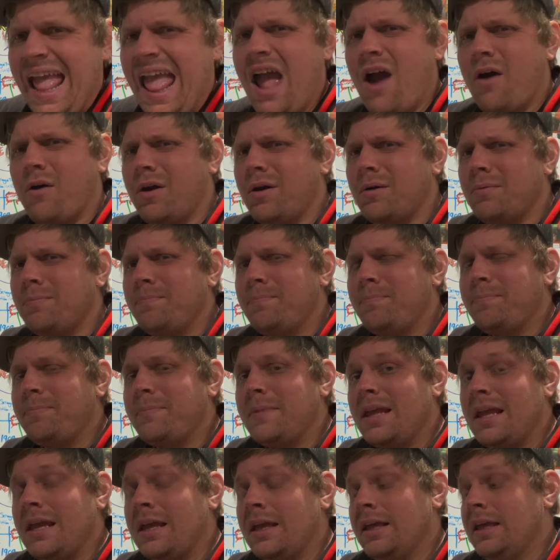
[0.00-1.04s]
I don't know.
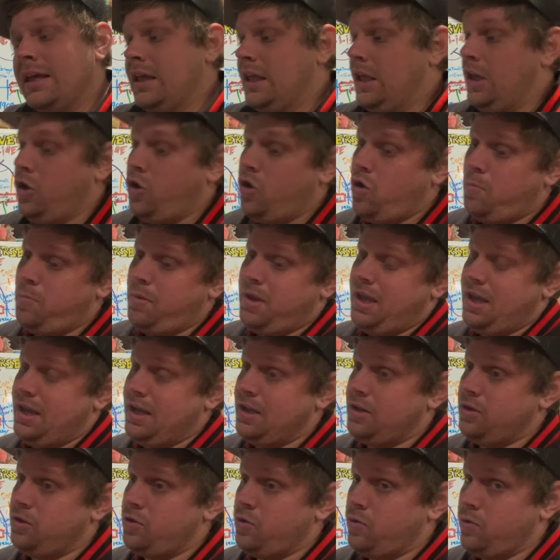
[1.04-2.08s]
It could be a
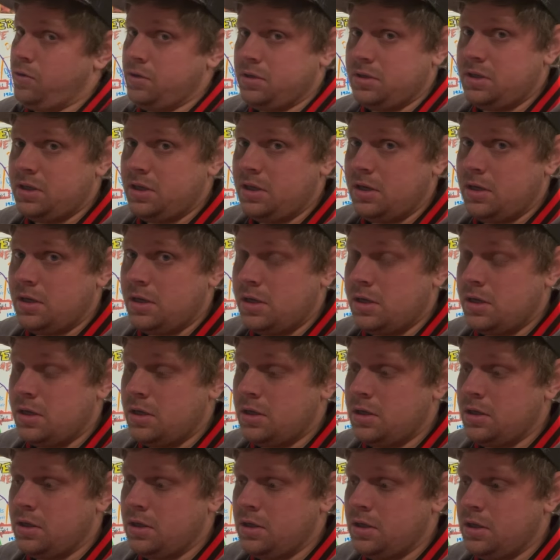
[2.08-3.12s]
hint towards
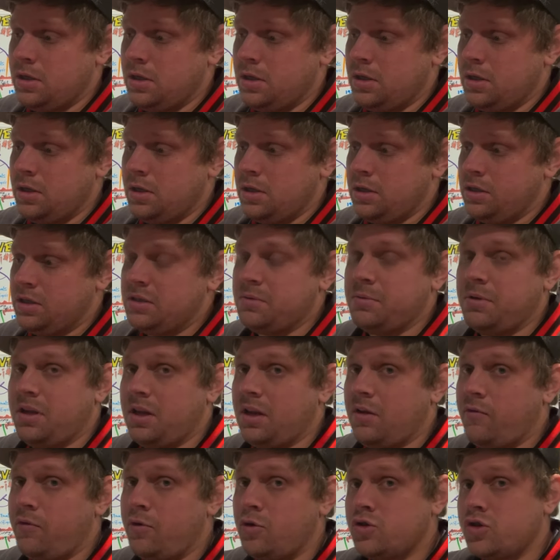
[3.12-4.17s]
something in
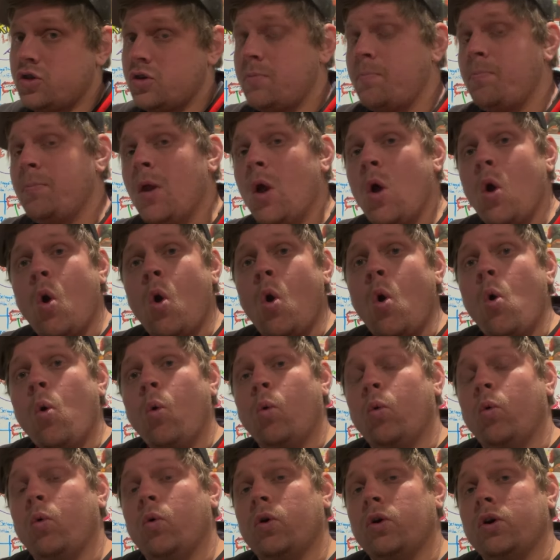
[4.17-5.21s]
the future
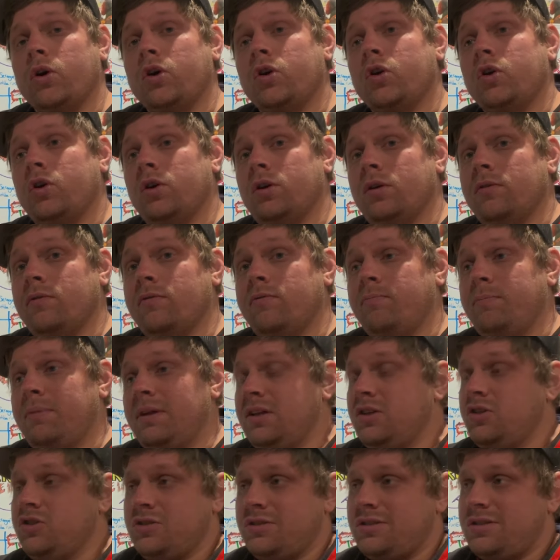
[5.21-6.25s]
or could have
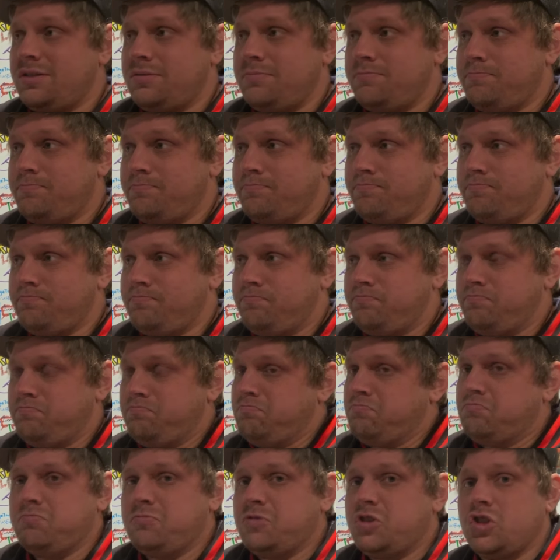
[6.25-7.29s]
been just
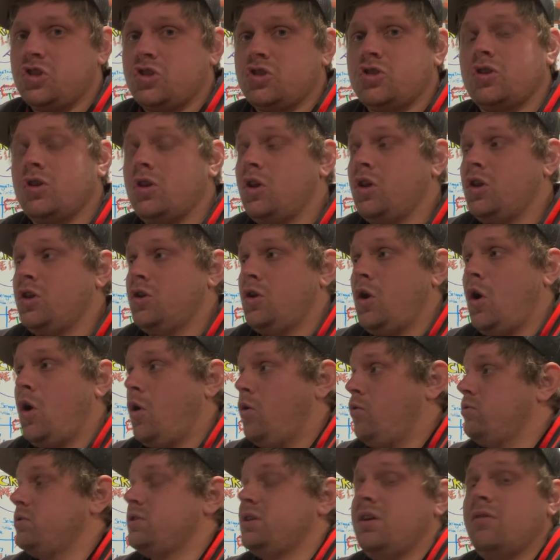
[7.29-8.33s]
just an
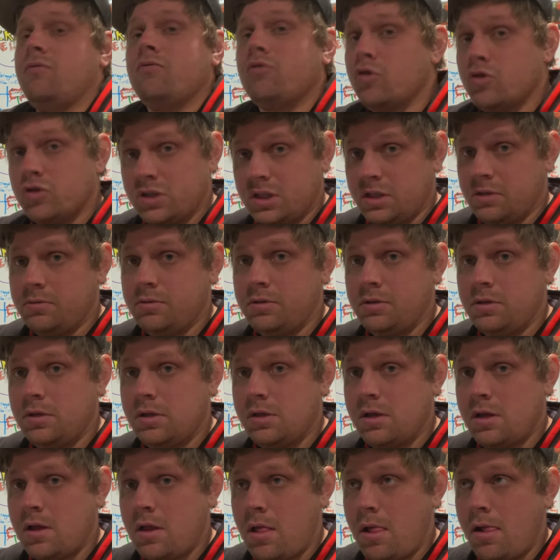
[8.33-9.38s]
alternate version.
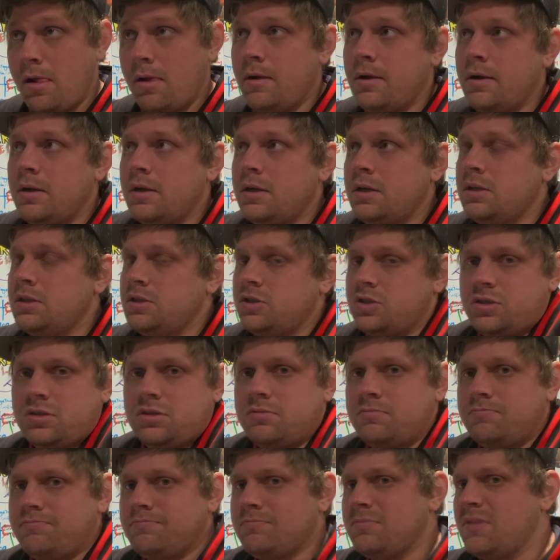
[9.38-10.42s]
Just
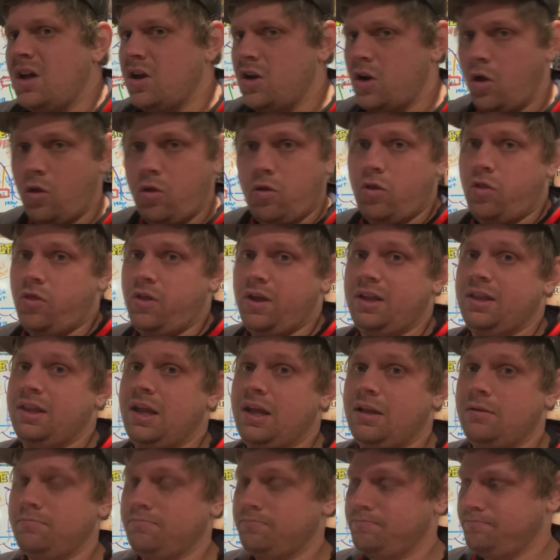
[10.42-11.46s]
another thing
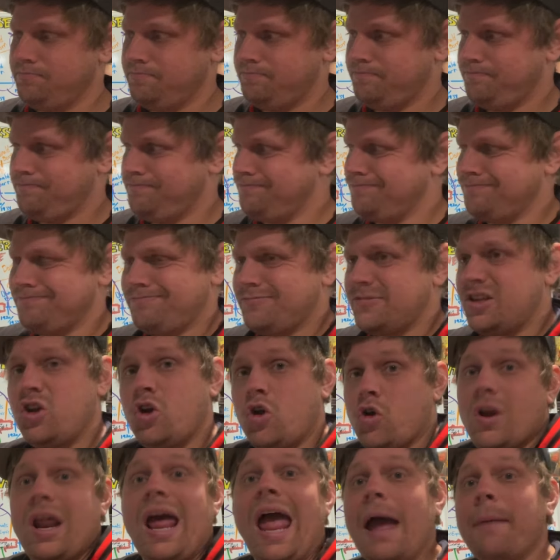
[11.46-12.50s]
that
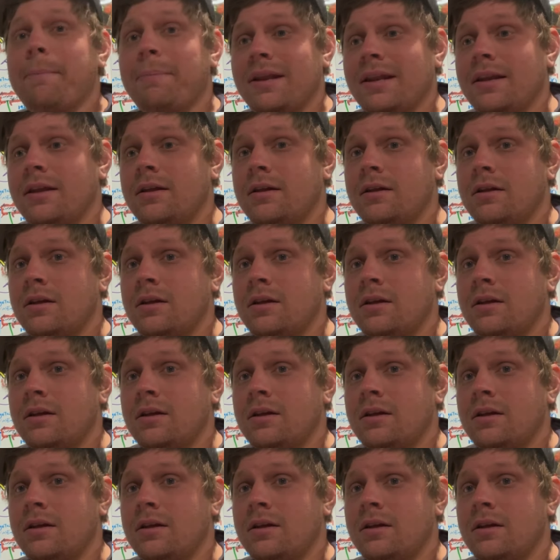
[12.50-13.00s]
could happen.